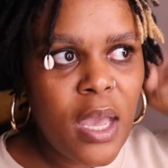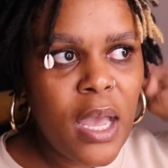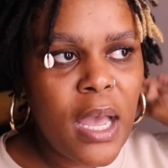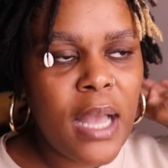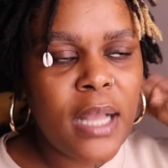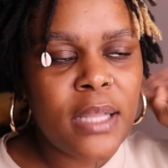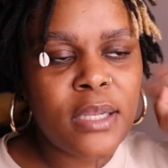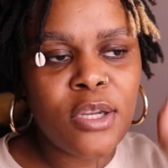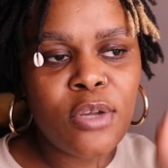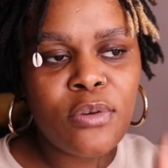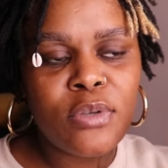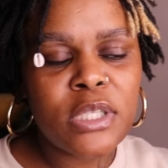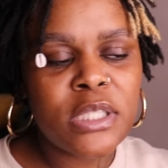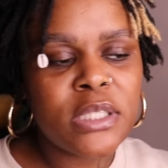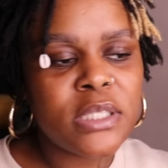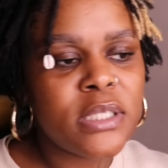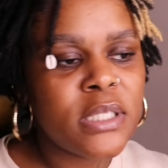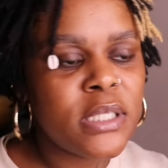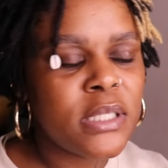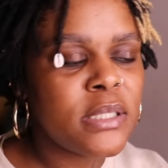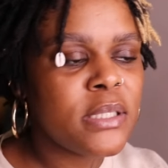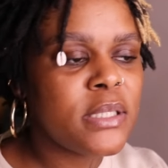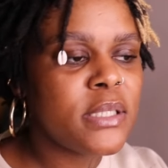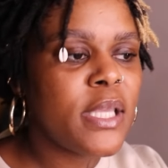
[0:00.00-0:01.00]
I notice
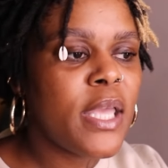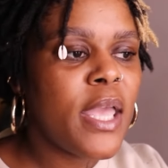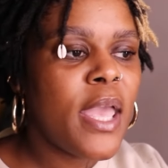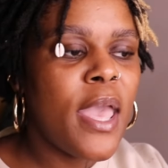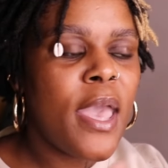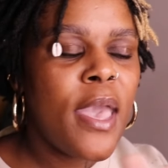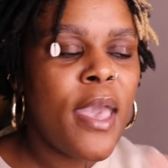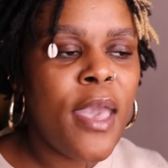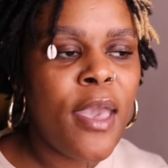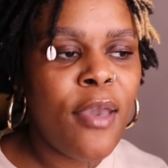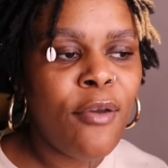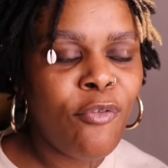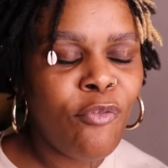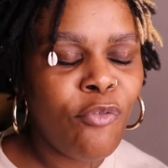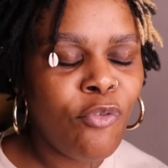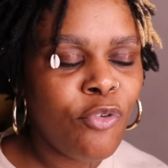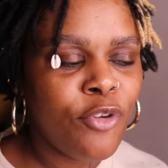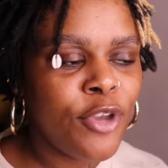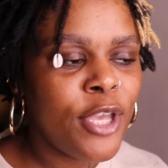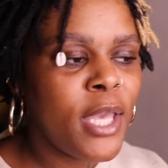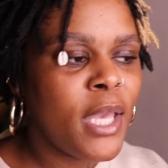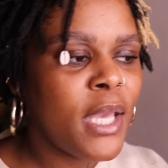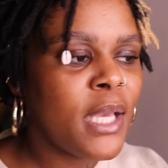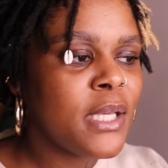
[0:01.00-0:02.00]
this
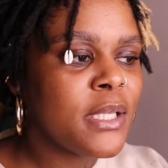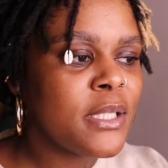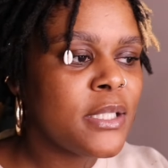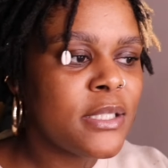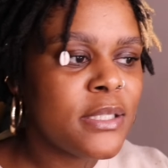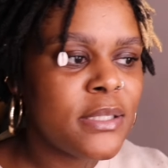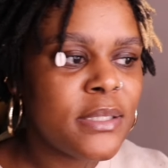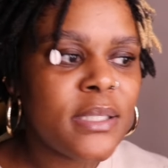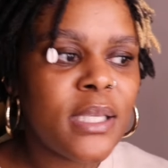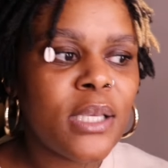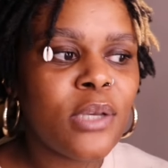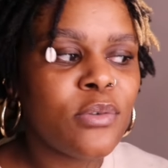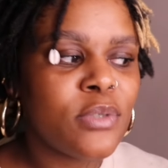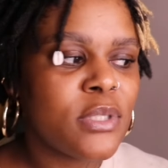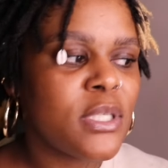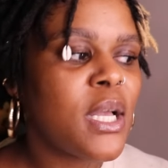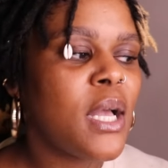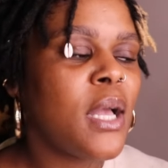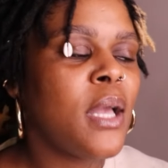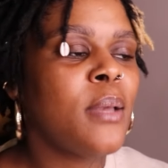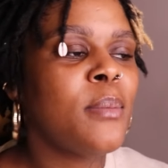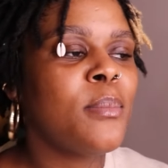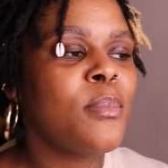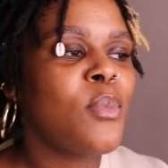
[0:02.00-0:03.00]
every single
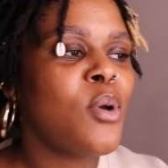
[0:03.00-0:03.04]
time,